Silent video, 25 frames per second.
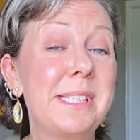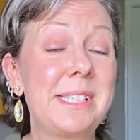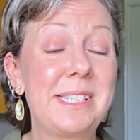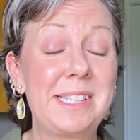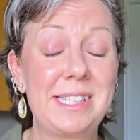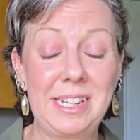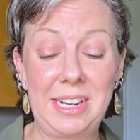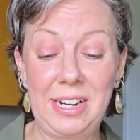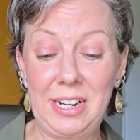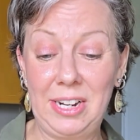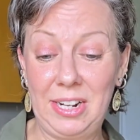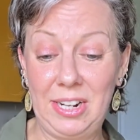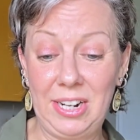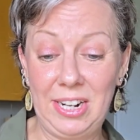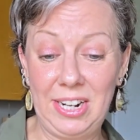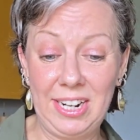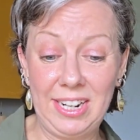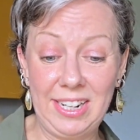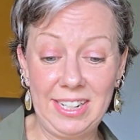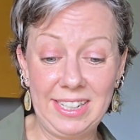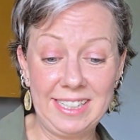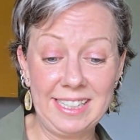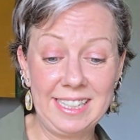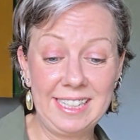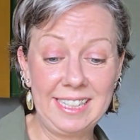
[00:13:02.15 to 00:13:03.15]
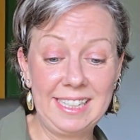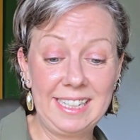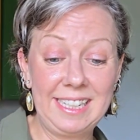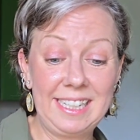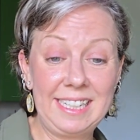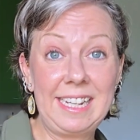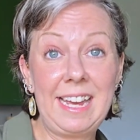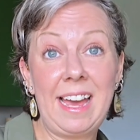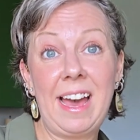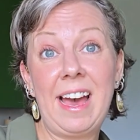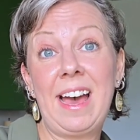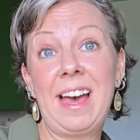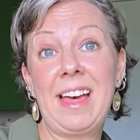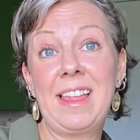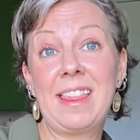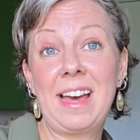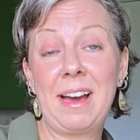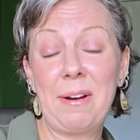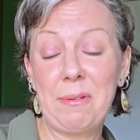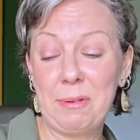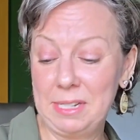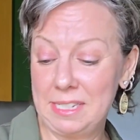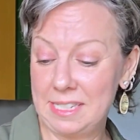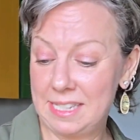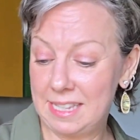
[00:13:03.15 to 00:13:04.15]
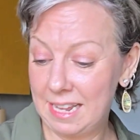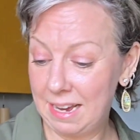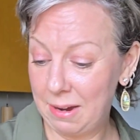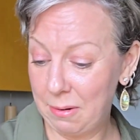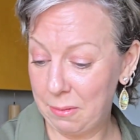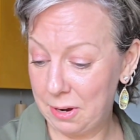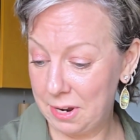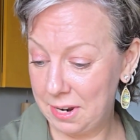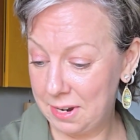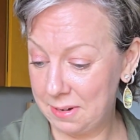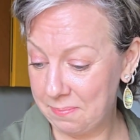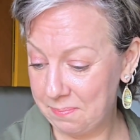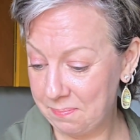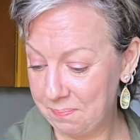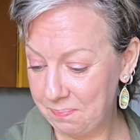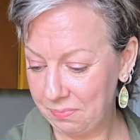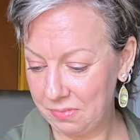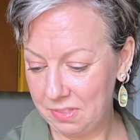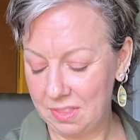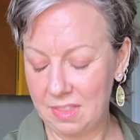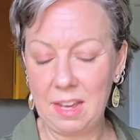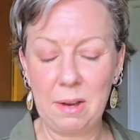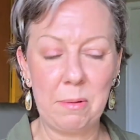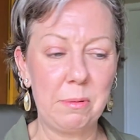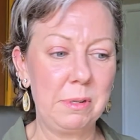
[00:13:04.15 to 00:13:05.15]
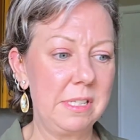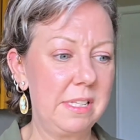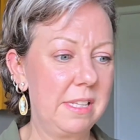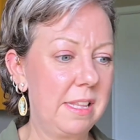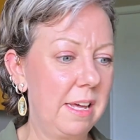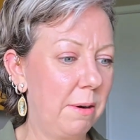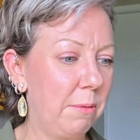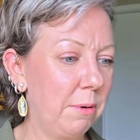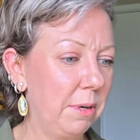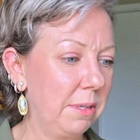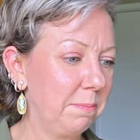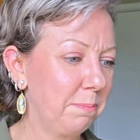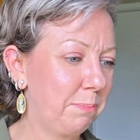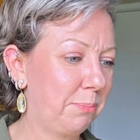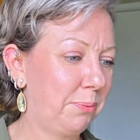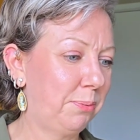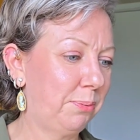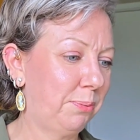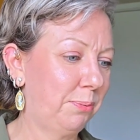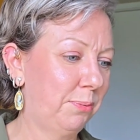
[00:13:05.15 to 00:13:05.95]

So yeah, that one's that one. That one's that one.